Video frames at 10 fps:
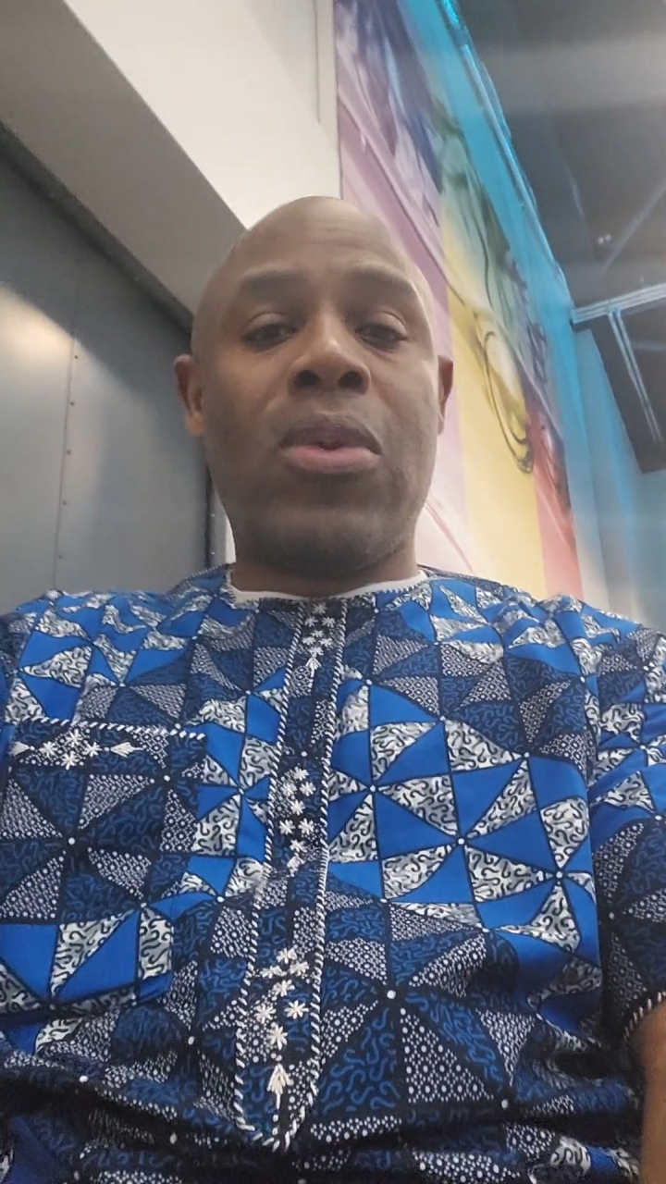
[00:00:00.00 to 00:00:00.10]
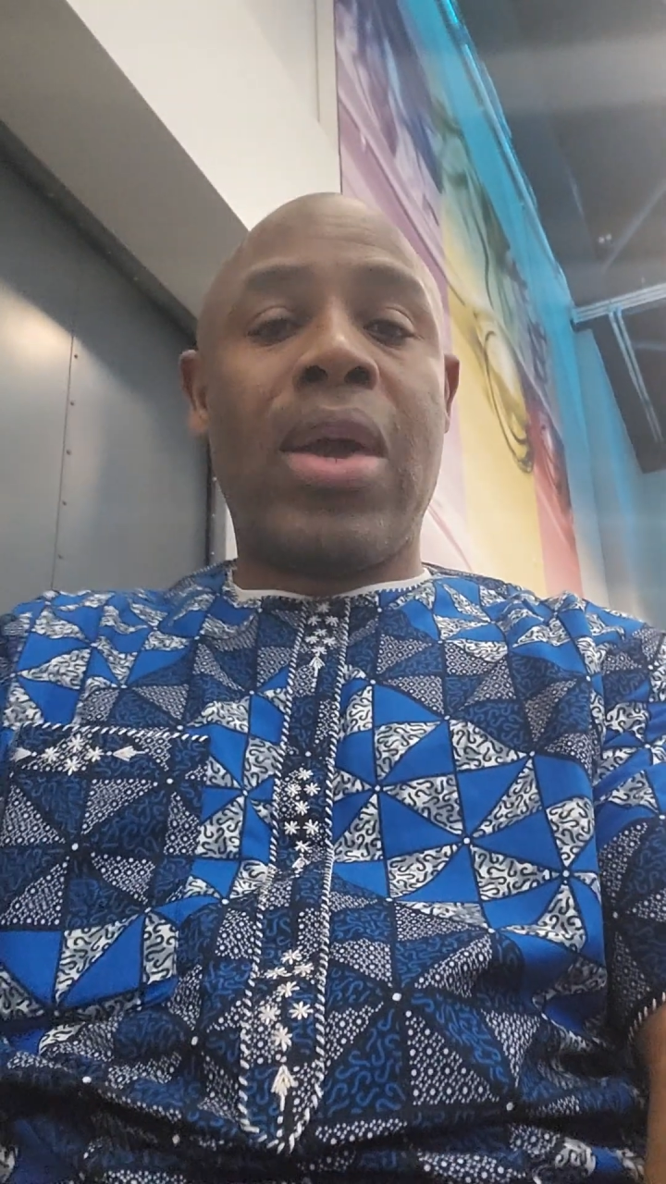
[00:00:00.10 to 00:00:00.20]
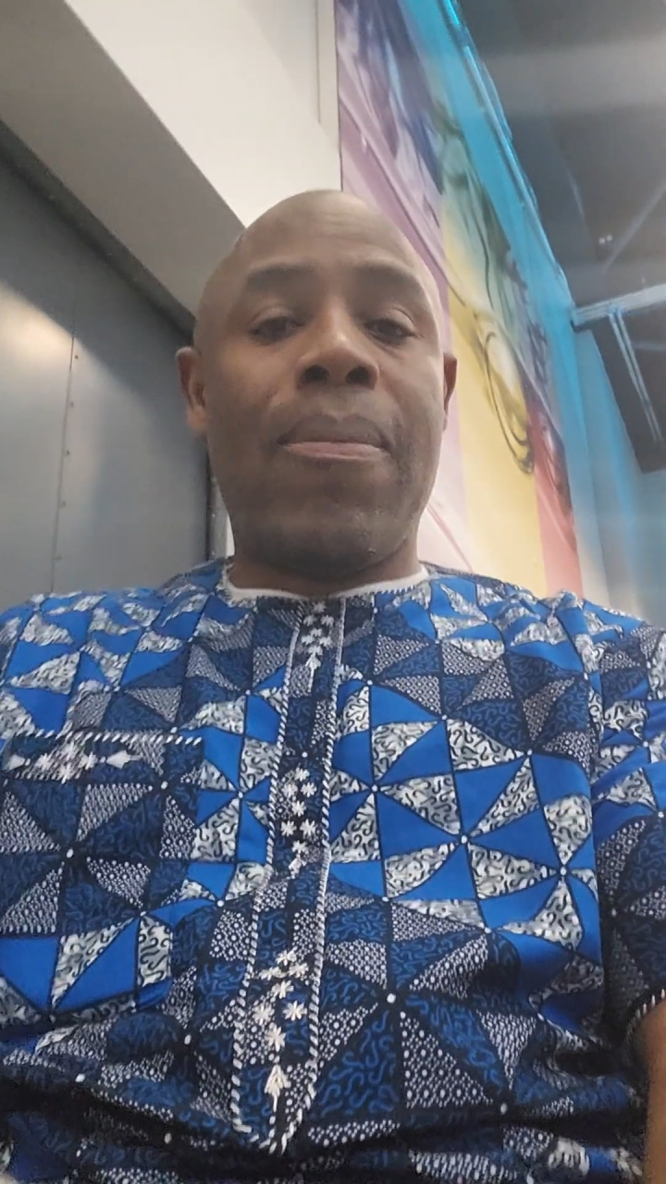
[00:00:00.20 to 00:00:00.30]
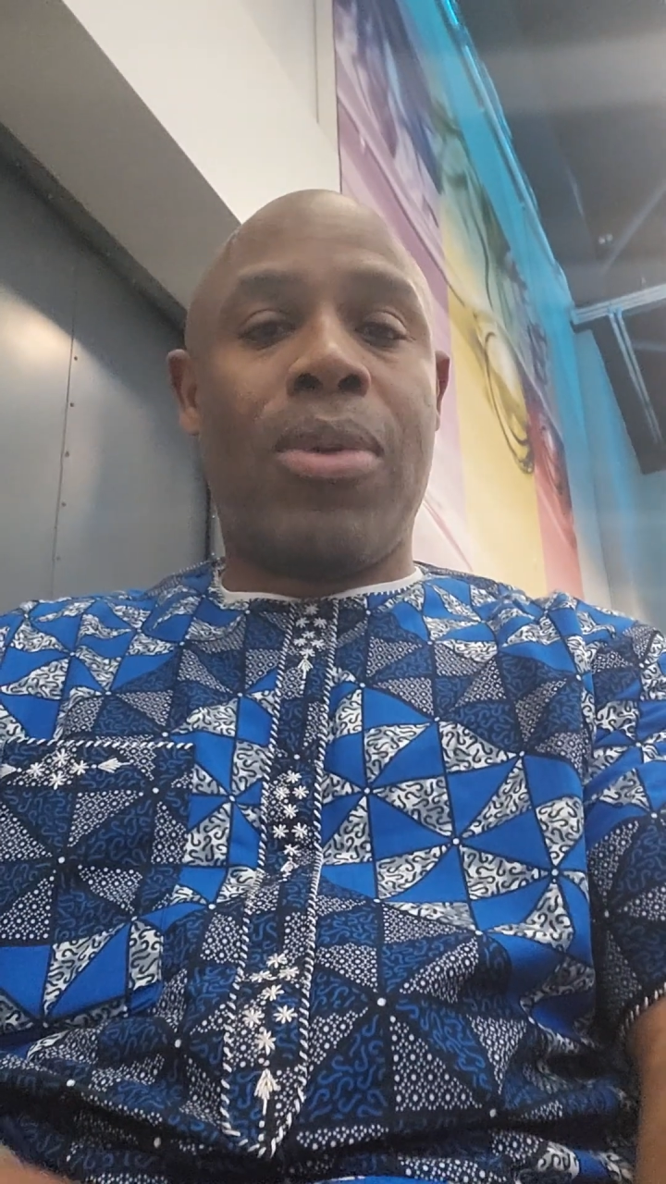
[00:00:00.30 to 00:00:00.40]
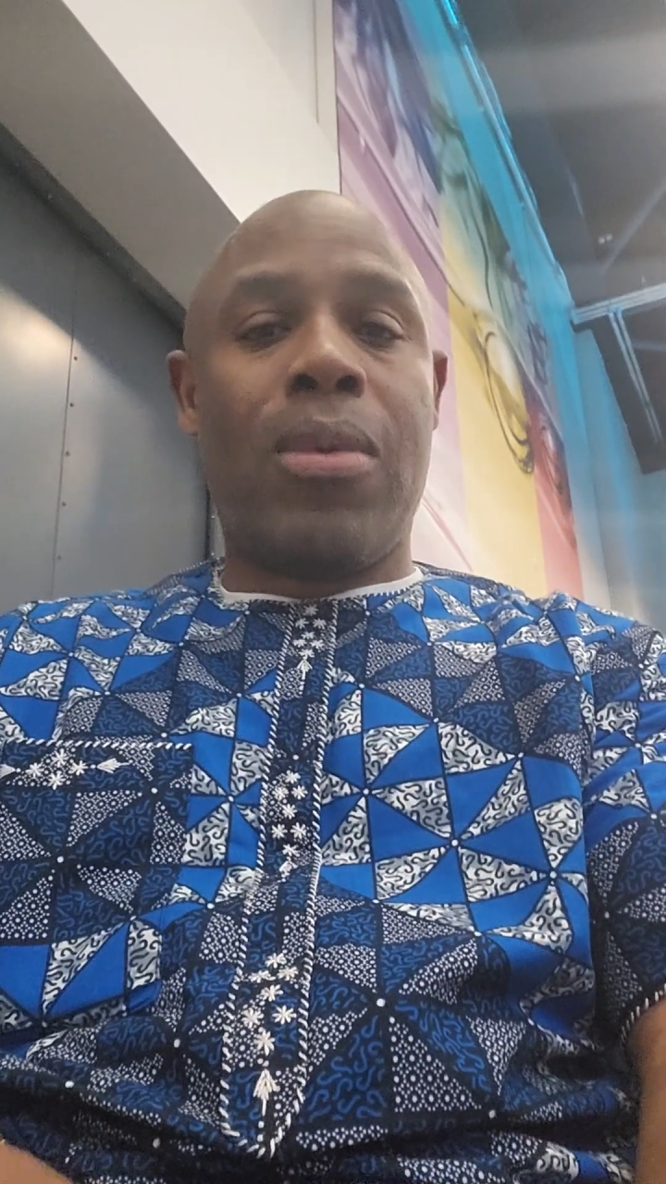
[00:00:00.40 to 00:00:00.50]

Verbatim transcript: to help